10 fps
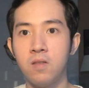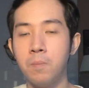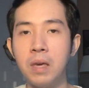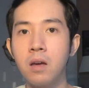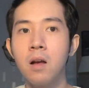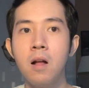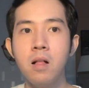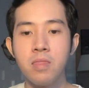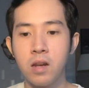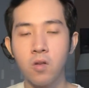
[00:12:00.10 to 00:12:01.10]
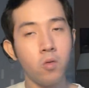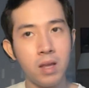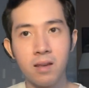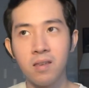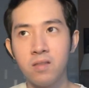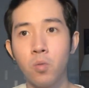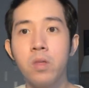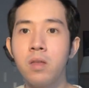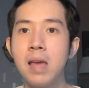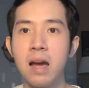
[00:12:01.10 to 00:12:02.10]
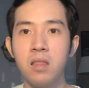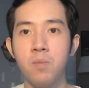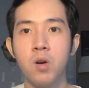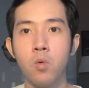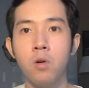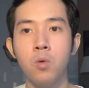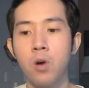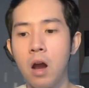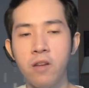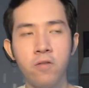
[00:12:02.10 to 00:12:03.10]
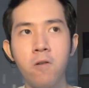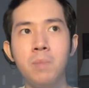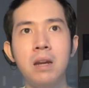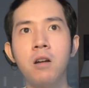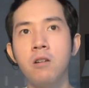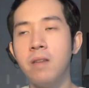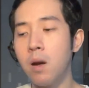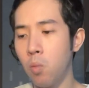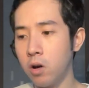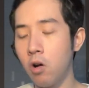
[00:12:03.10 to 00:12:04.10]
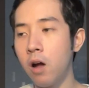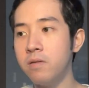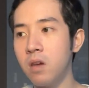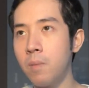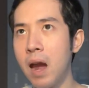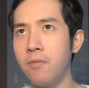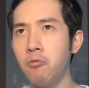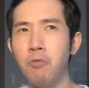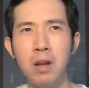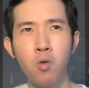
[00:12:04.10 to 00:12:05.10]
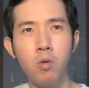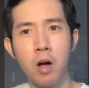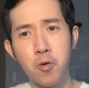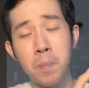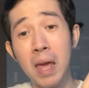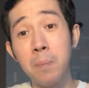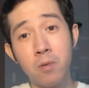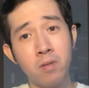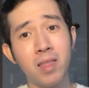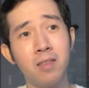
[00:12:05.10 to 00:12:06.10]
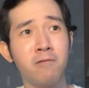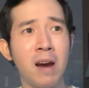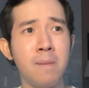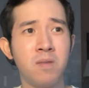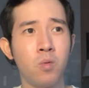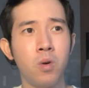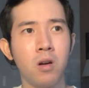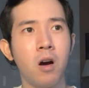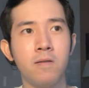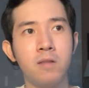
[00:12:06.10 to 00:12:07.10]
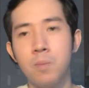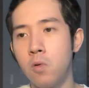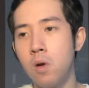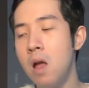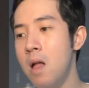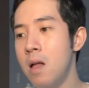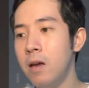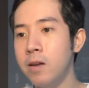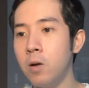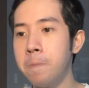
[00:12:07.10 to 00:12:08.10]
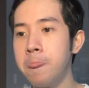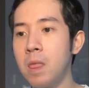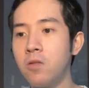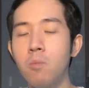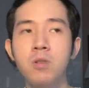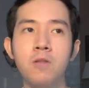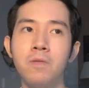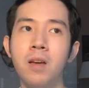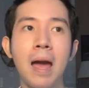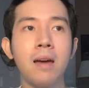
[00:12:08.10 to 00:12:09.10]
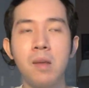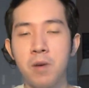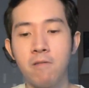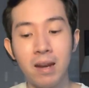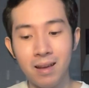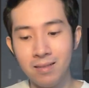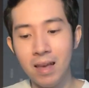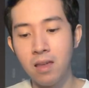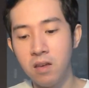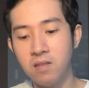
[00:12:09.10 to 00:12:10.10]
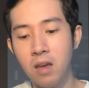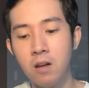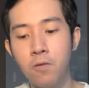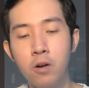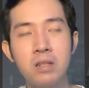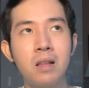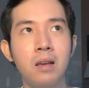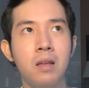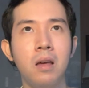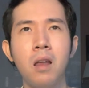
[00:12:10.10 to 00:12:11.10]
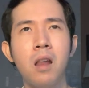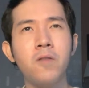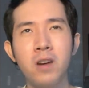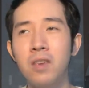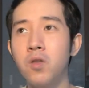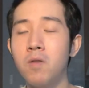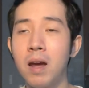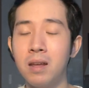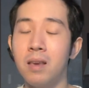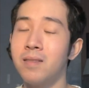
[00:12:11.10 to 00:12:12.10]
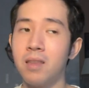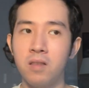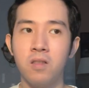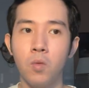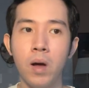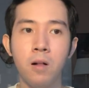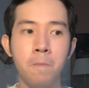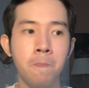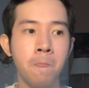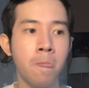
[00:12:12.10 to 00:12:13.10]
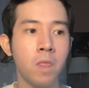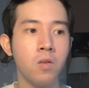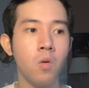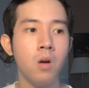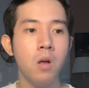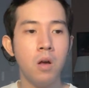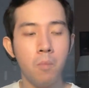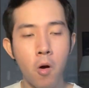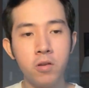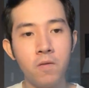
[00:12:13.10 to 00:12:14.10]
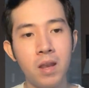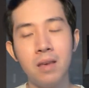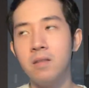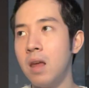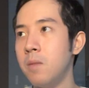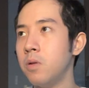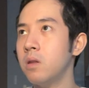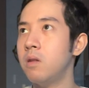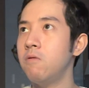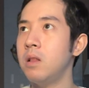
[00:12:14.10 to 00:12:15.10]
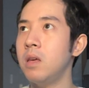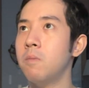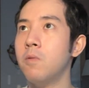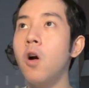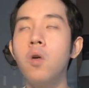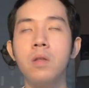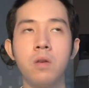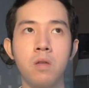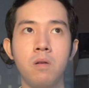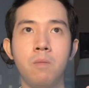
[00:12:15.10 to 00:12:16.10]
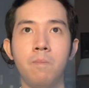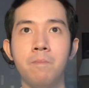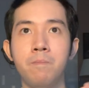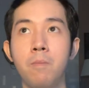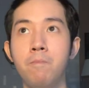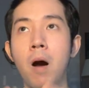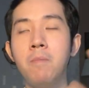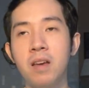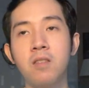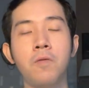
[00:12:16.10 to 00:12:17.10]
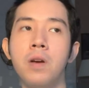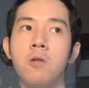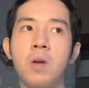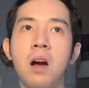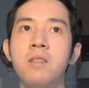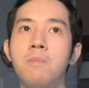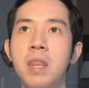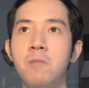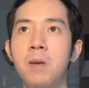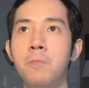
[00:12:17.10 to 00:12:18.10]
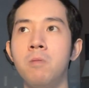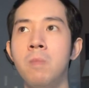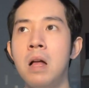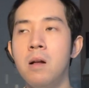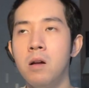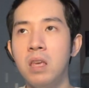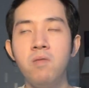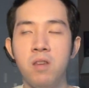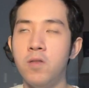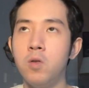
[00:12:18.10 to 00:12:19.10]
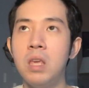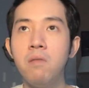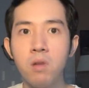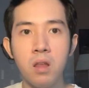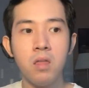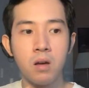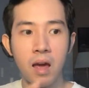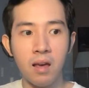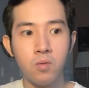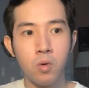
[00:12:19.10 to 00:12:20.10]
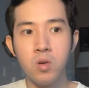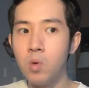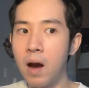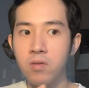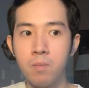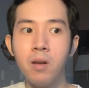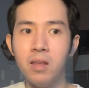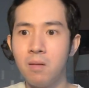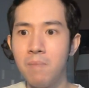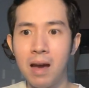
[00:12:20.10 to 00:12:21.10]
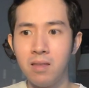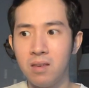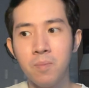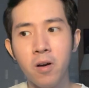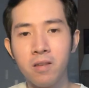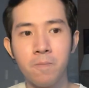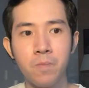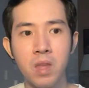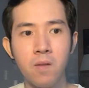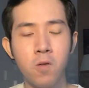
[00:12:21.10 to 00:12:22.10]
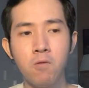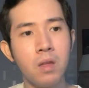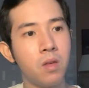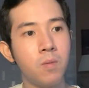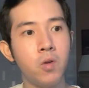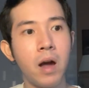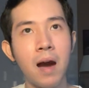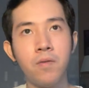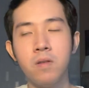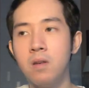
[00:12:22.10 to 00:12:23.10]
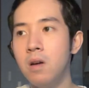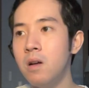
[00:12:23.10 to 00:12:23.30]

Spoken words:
speak, that does only exist within the academic world, where for me to understand one concept, I have to read a whole other paper that describes the one concept, or so much of academic writing is like this, and unfortunately, a lot of our history writing is like this as well. So most of it isn't able to really go into the public sphere, because many people, even in the case where you have the money to buy these books, if you read them, you'd have to